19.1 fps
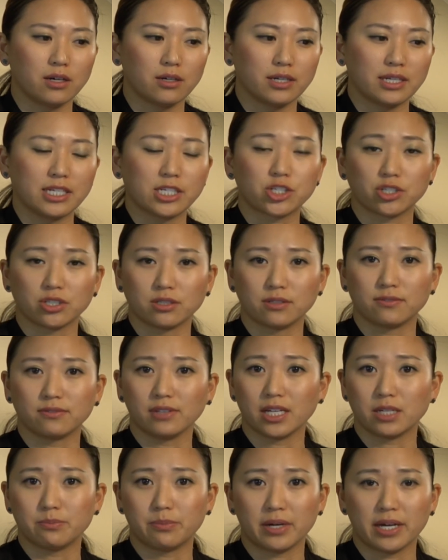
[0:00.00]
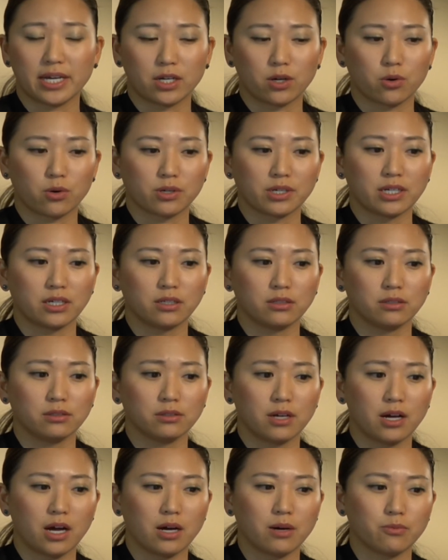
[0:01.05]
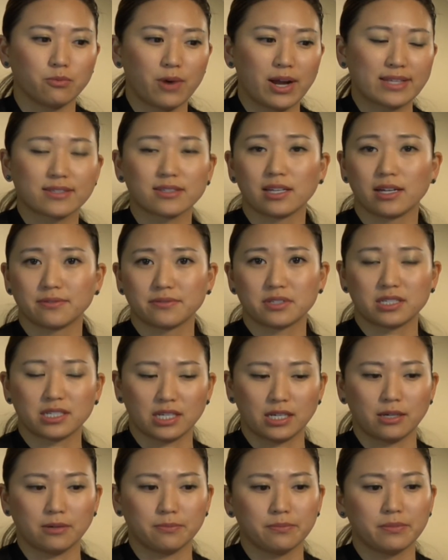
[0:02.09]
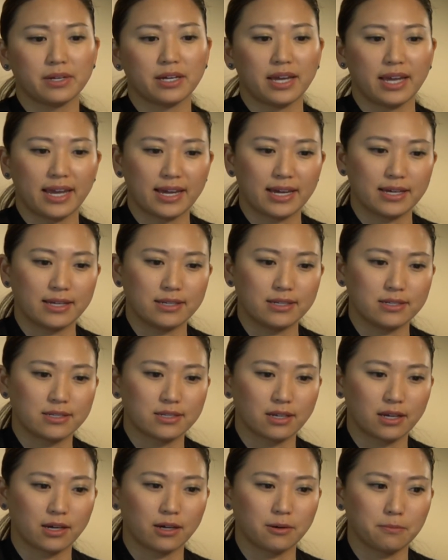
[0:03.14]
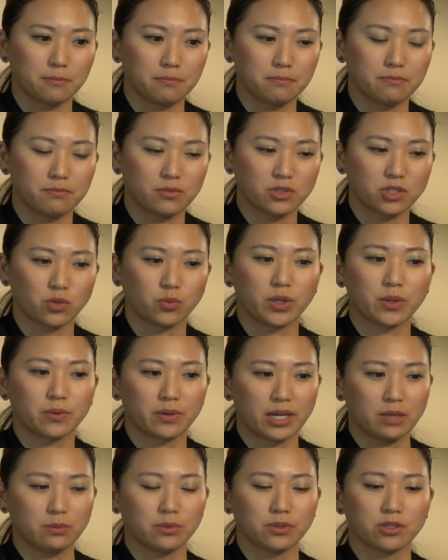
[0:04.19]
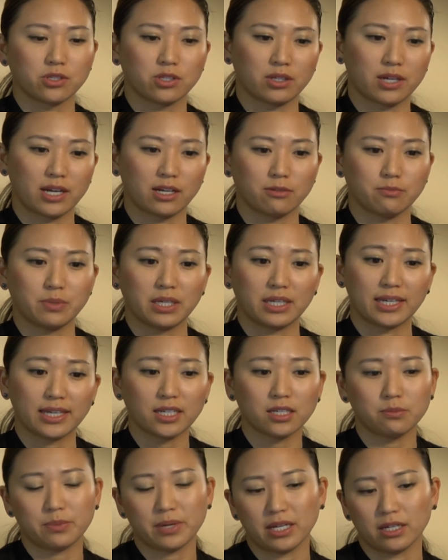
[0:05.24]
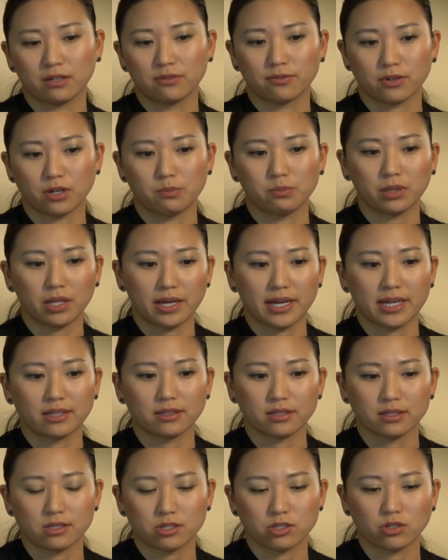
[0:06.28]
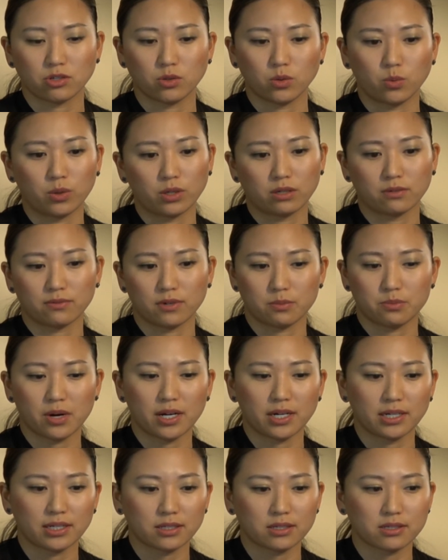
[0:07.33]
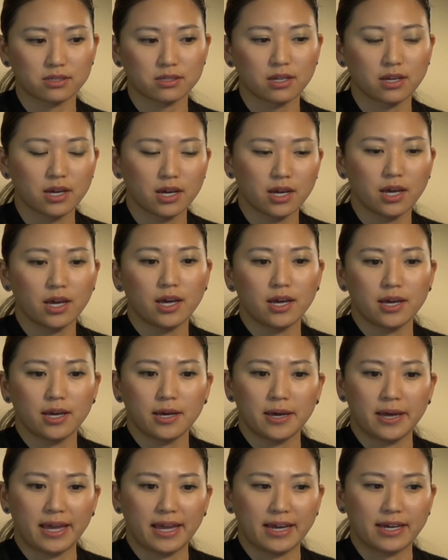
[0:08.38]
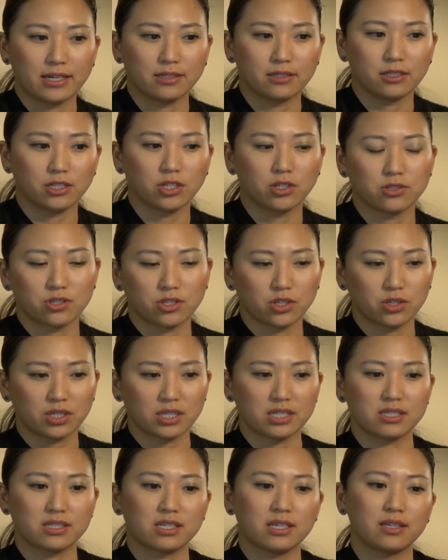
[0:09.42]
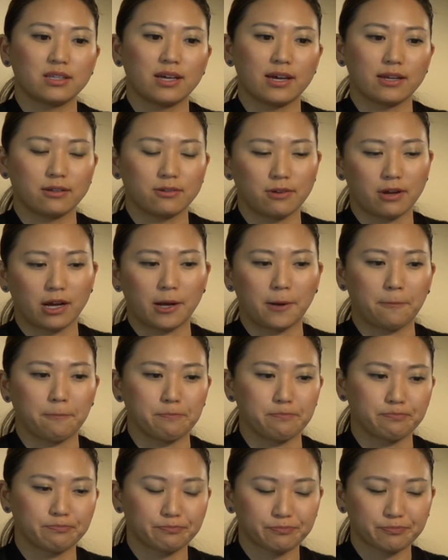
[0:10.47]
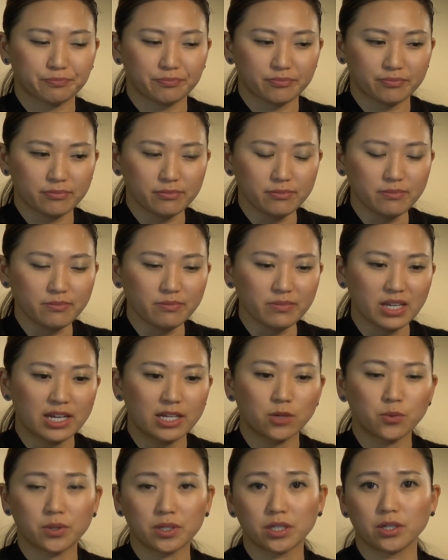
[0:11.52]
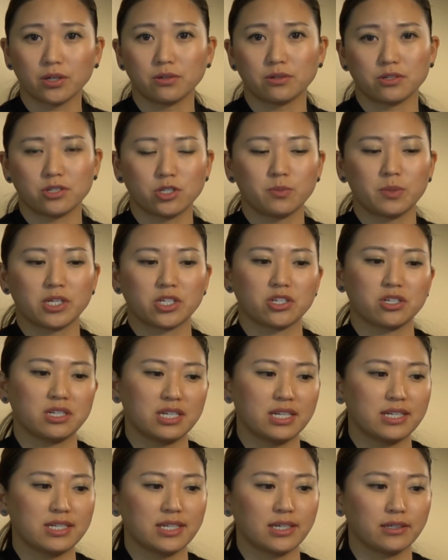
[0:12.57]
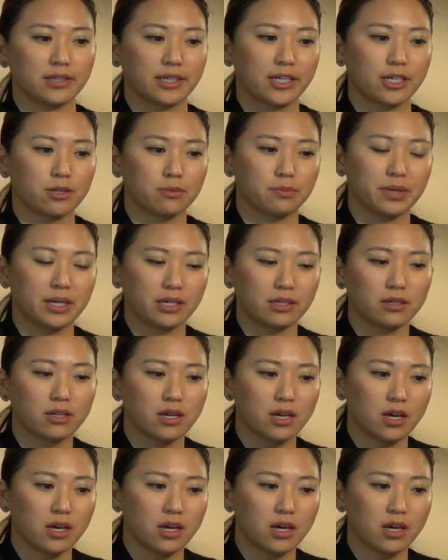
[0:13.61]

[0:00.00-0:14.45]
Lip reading: initiative led by Cordell Ratzlaff's team. And so we were able to kind of be a guinea pig for applying this to one of our products. And, so you can see that, I don't want to go into too much in detail here, but